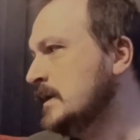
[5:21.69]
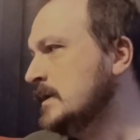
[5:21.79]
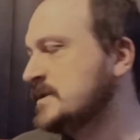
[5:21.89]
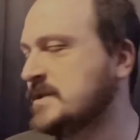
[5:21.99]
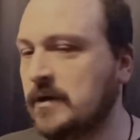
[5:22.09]

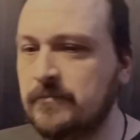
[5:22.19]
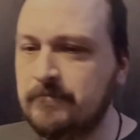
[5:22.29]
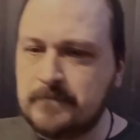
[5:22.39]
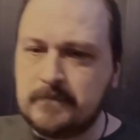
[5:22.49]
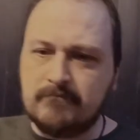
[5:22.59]
So
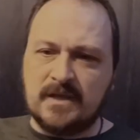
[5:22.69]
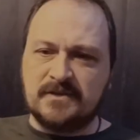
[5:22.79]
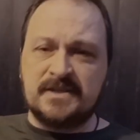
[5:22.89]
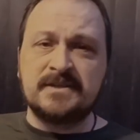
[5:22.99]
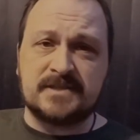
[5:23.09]

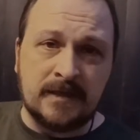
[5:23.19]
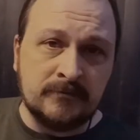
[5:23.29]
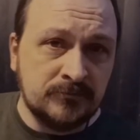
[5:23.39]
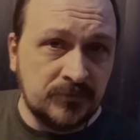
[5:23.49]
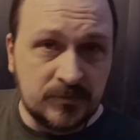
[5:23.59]
since then,
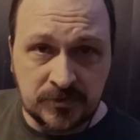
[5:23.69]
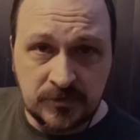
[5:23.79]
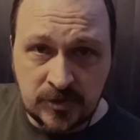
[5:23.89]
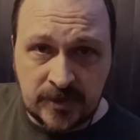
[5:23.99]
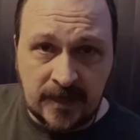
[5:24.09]
we was on the
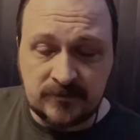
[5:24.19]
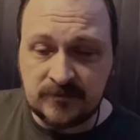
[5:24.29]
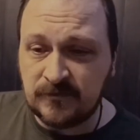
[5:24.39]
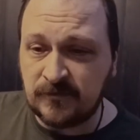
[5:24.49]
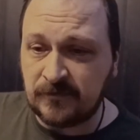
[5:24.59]
lookout
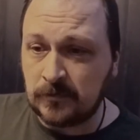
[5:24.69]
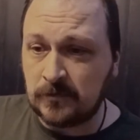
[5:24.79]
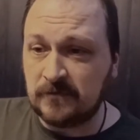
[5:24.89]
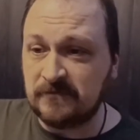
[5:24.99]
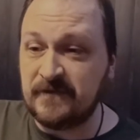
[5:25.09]
for
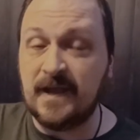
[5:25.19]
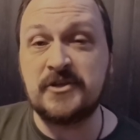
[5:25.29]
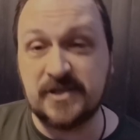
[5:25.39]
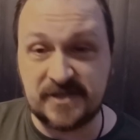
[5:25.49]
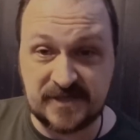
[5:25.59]

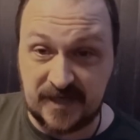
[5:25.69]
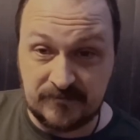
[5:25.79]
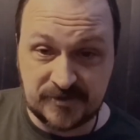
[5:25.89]
VHS tapes,